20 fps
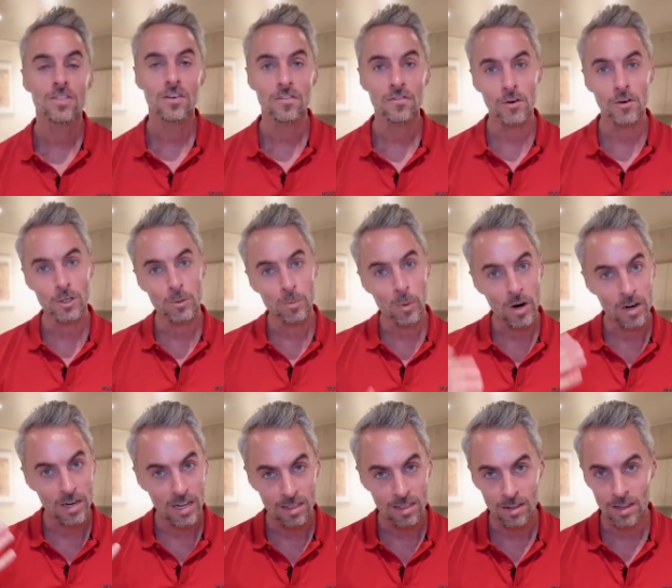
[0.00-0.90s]
The first
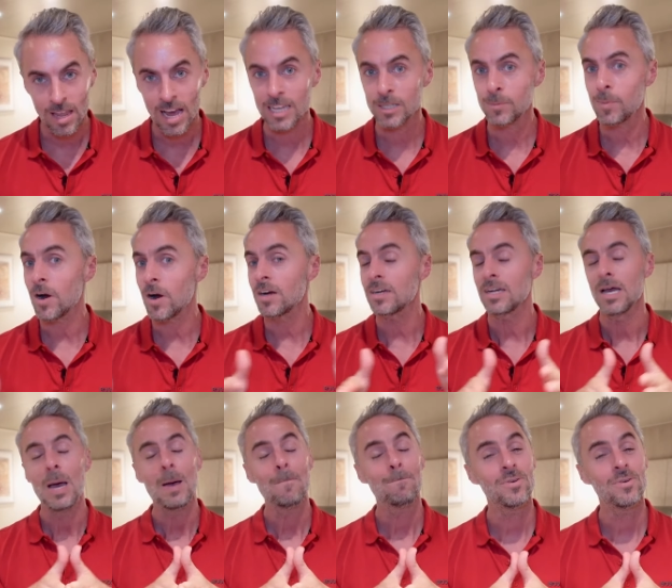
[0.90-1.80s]
part and the last part,
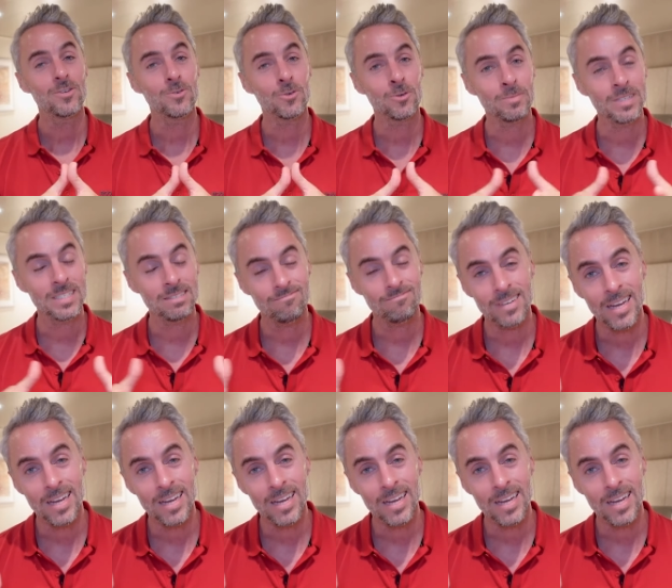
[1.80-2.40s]
but normally